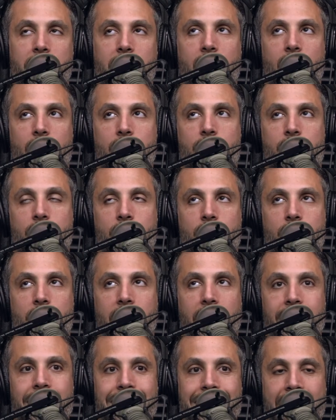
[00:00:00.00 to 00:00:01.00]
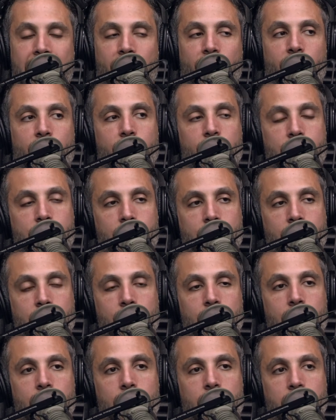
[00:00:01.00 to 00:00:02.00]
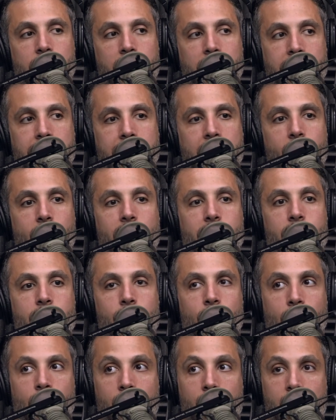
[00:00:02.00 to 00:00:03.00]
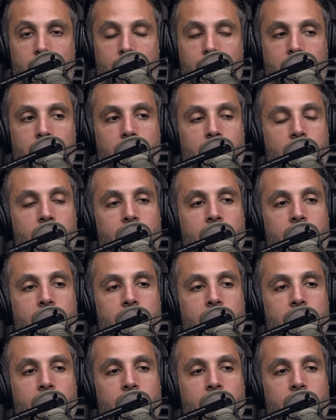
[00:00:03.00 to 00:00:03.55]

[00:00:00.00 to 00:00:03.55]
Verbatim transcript: else too that I never used to do that now I do a lot,